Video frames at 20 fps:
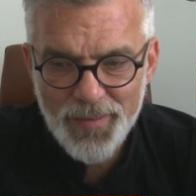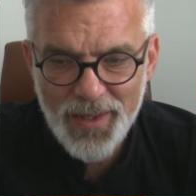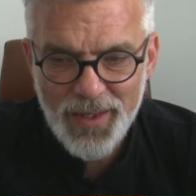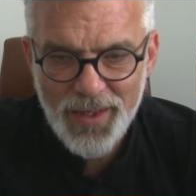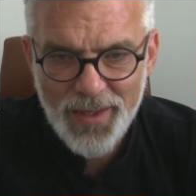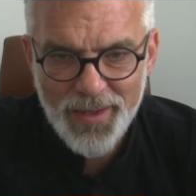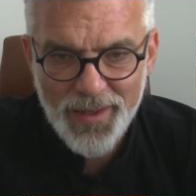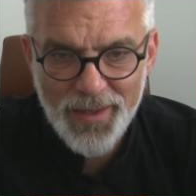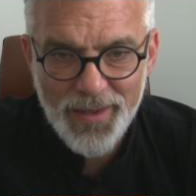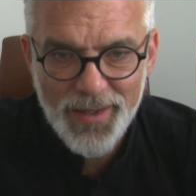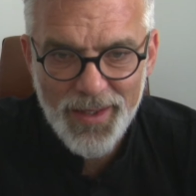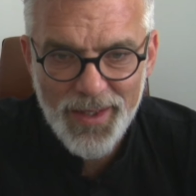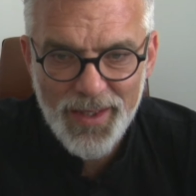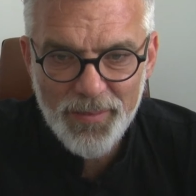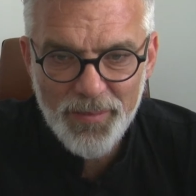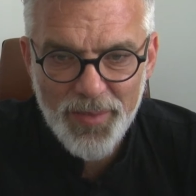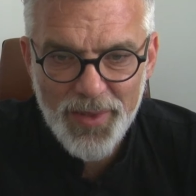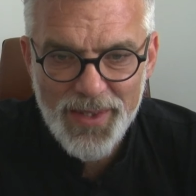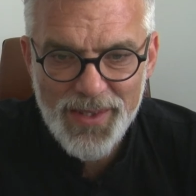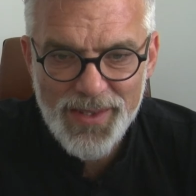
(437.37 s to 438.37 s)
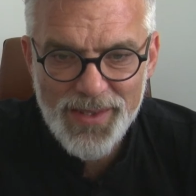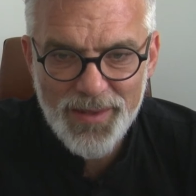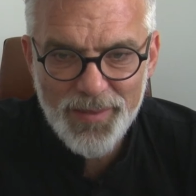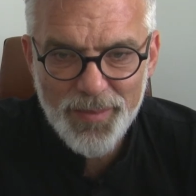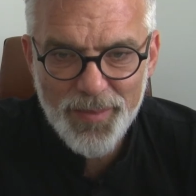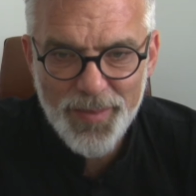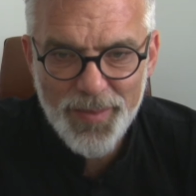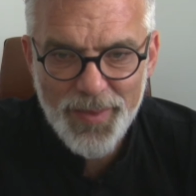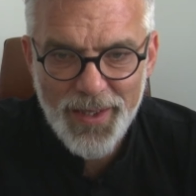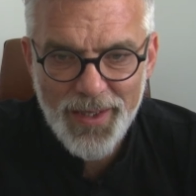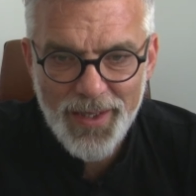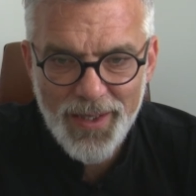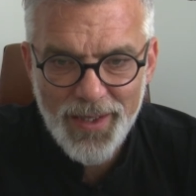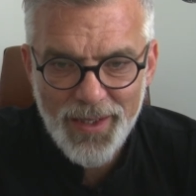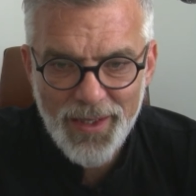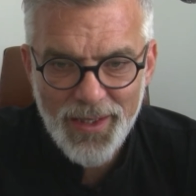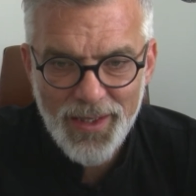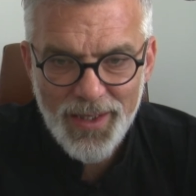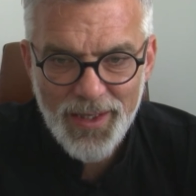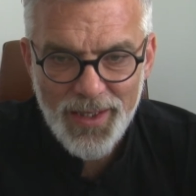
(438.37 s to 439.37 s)
Yeah, and it brings up
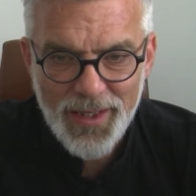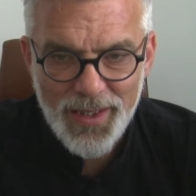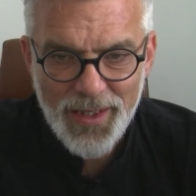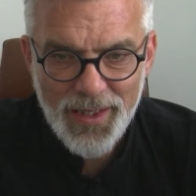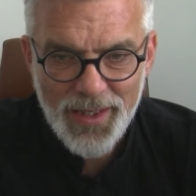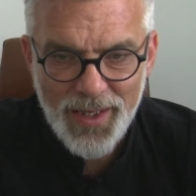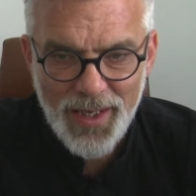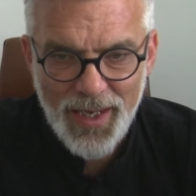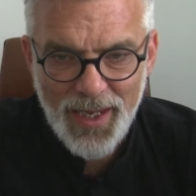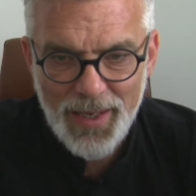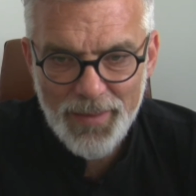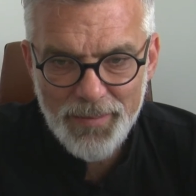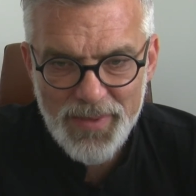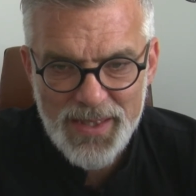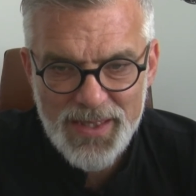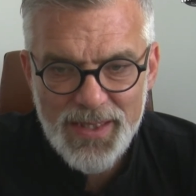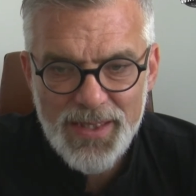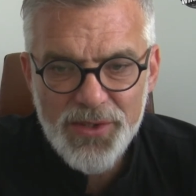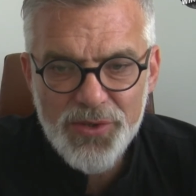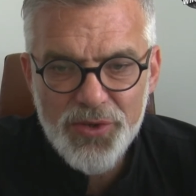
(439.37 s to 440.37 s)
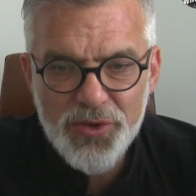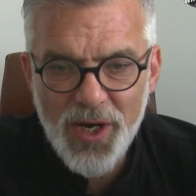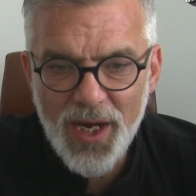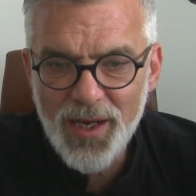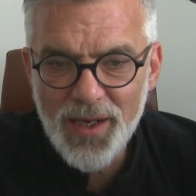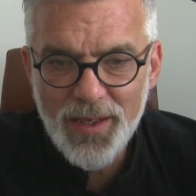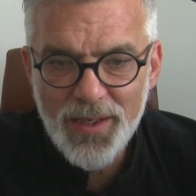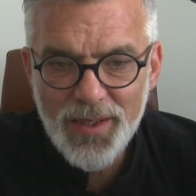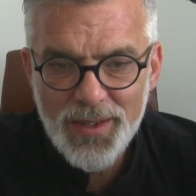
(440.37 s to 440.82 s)
clepsydra